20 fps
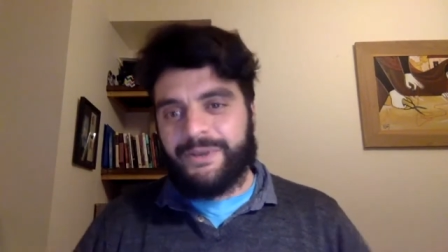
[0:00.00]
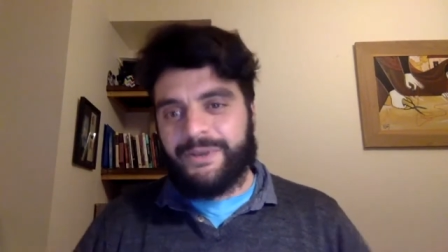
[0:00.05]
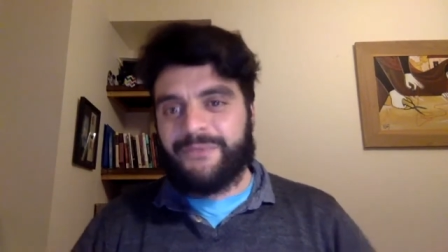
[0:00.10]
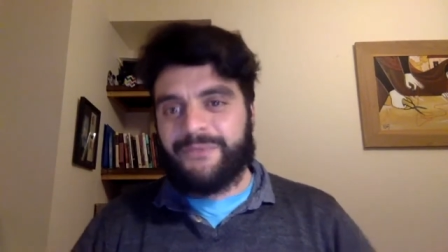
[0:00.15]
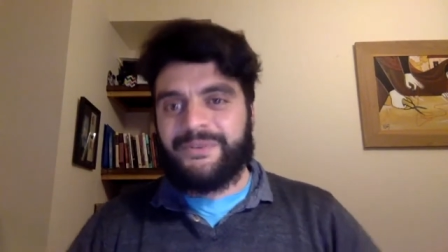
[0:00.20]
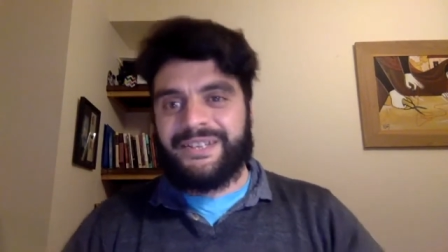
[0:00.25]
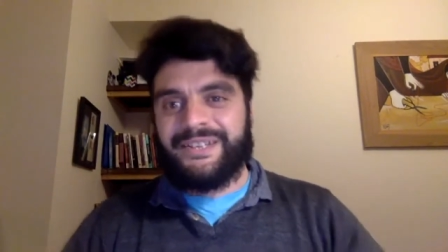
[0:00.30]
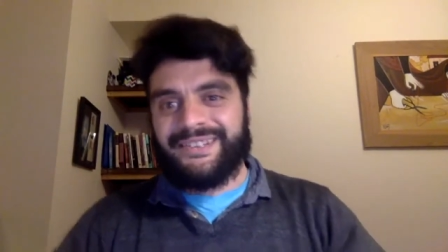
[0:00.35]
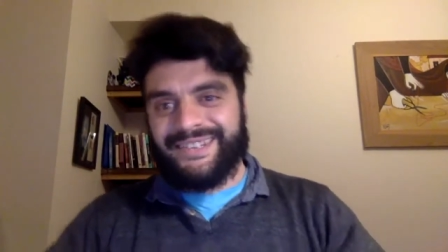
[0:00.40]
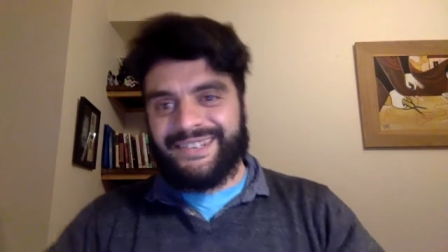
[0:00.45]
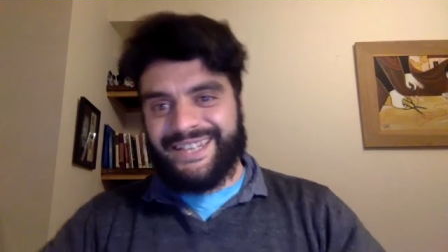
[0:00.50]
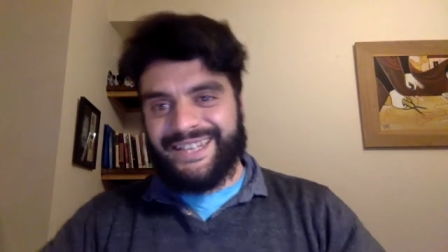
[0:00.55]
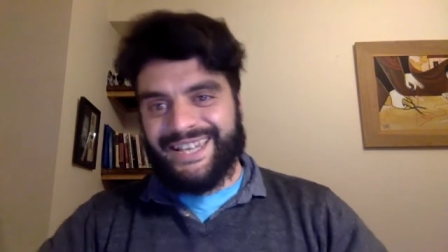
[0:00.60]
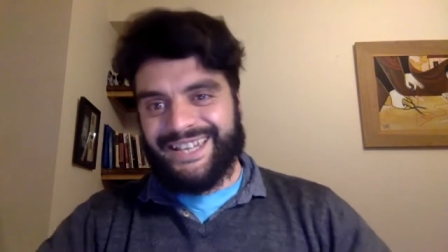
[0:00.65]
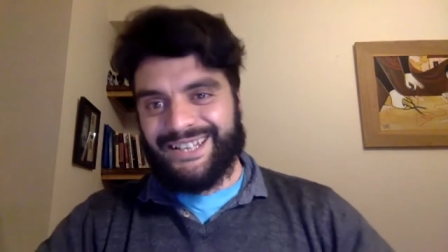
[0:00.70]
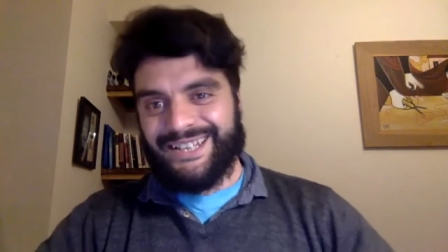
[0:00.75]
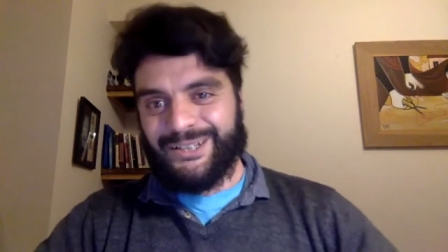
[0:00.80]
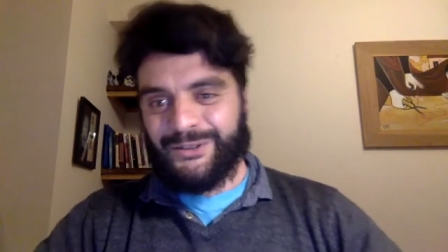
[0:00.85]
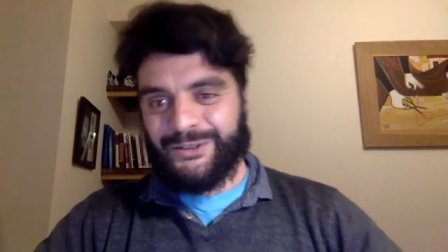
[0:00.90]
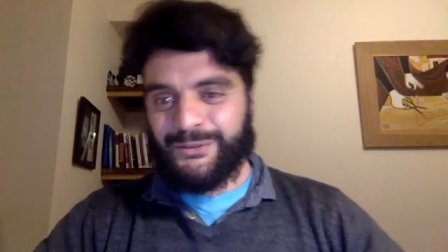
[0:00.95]
of easing
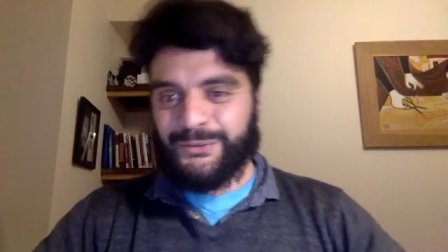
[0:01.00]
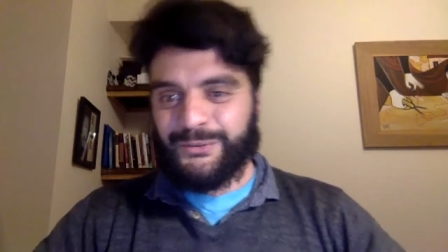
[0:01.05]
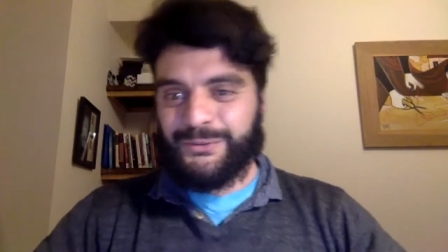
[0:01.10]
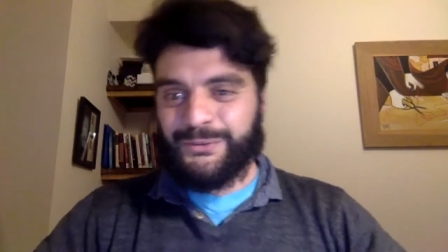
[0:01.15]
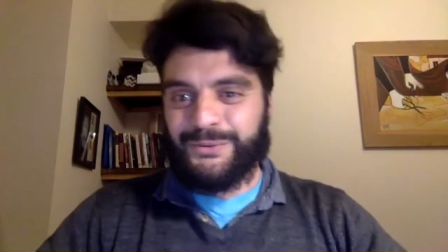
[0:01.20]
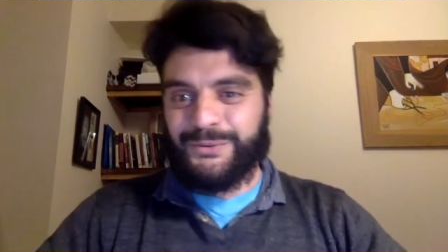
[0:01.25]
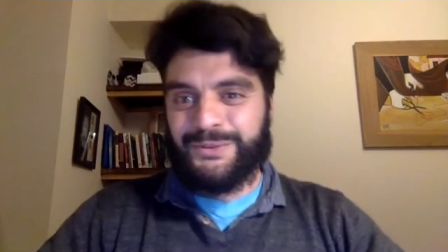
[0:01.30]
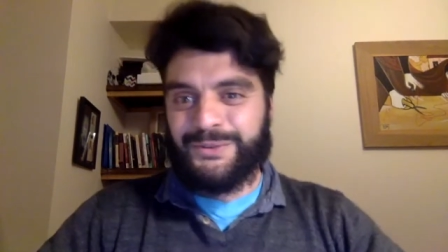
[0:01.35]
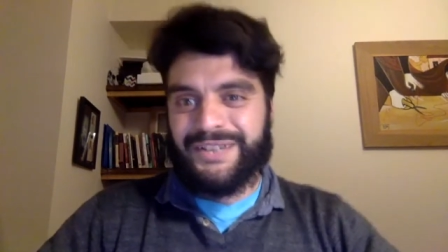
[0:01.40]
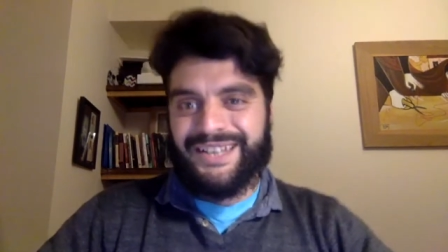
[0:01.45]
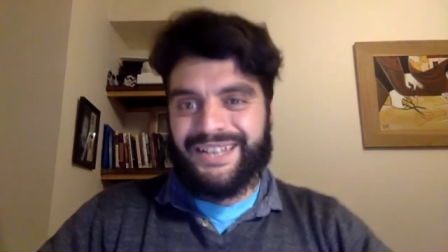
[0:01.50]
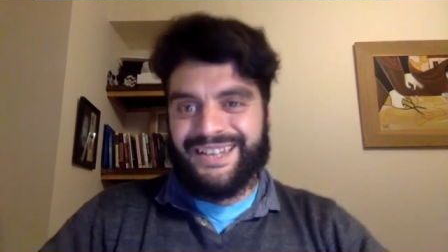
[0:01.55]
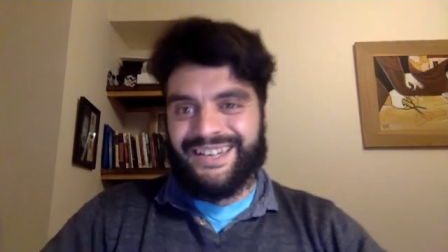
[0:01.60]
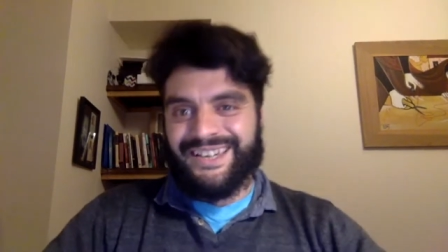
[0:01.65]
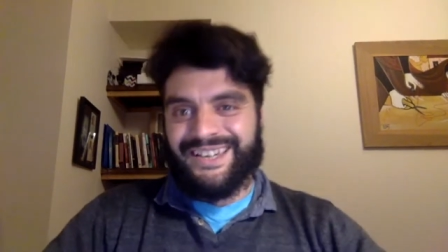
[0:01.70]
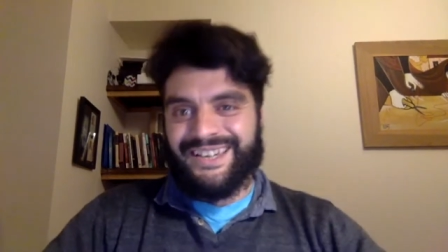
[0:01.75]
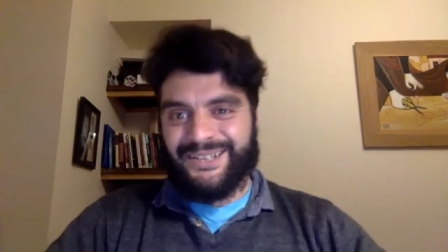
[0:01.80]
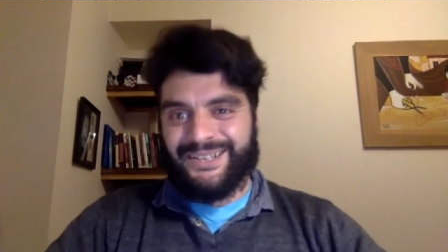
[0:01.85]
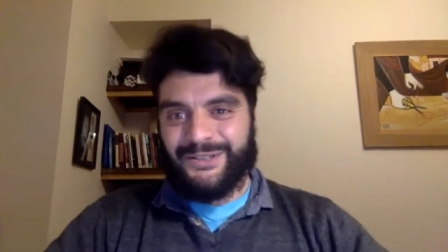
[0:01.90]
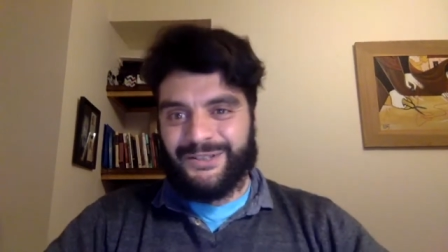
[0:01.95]
into
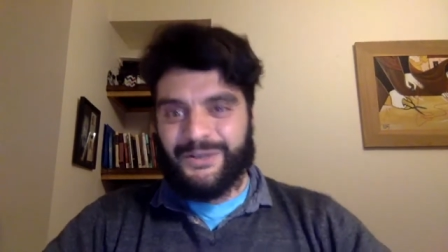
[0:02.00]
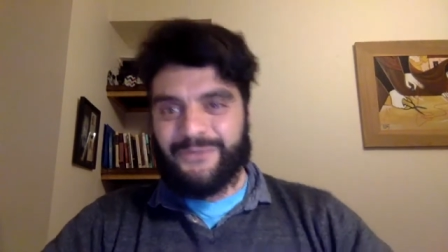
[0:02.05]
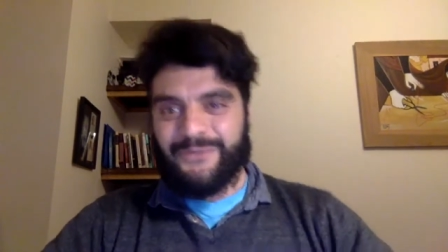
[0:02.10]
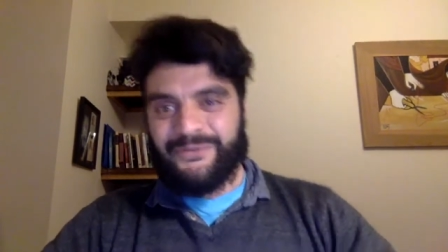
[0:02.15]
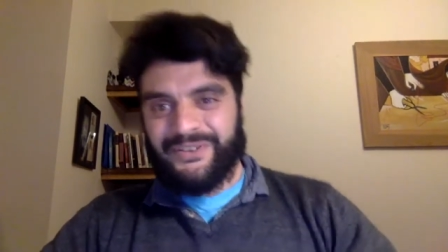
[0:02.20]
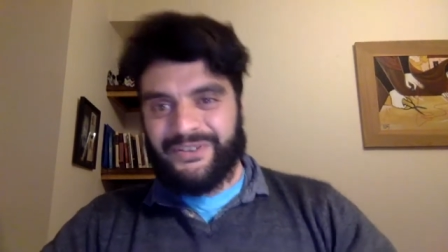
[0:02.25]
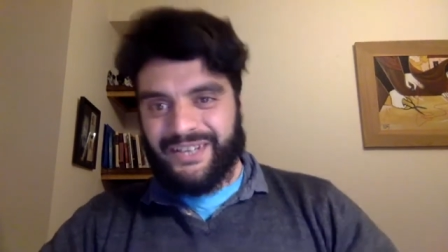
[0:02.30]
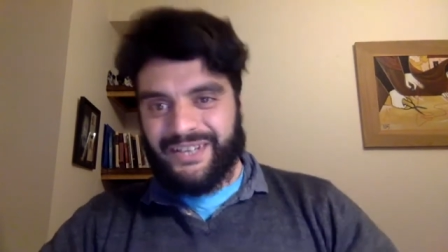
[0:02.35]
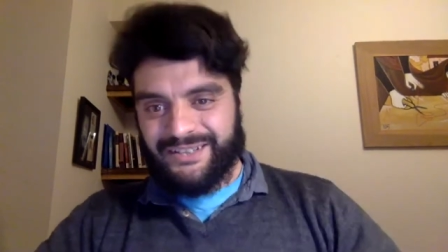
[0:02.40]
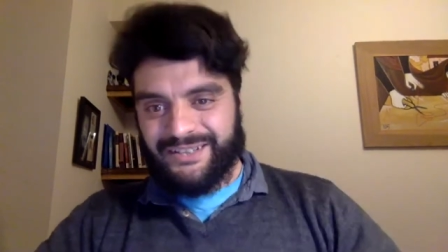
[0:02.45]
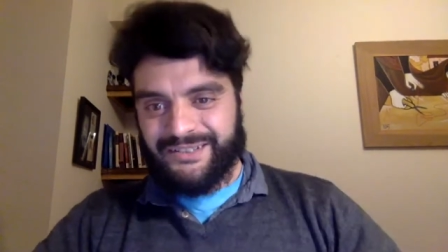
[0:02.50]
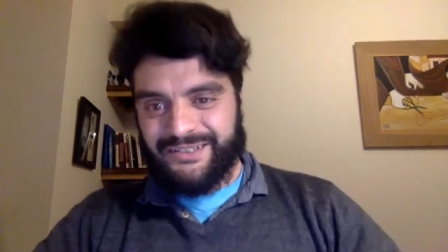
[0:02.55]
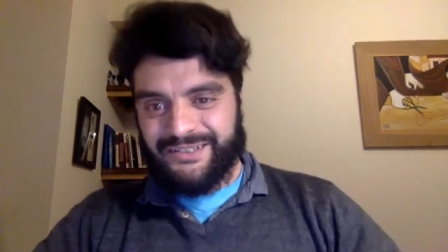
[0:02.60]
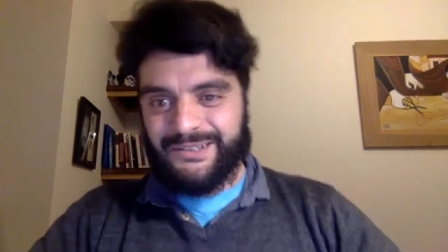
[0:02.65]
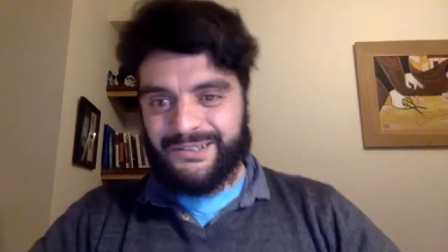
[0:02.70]
uh, the conversation.